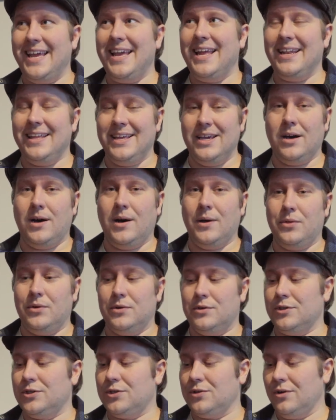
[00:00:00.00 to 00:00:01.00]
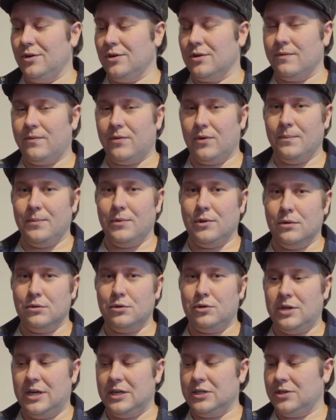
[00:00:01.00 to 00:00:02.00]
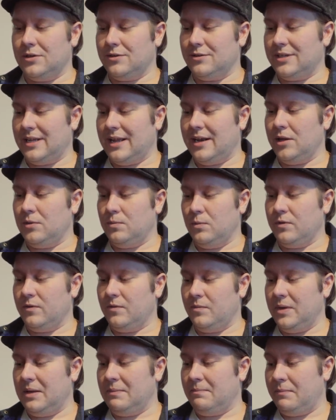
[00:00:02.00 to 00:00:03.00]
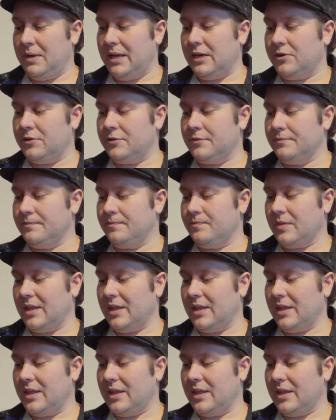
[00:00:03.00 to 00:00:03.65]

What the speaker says: any other song from those sessions and it would have been better,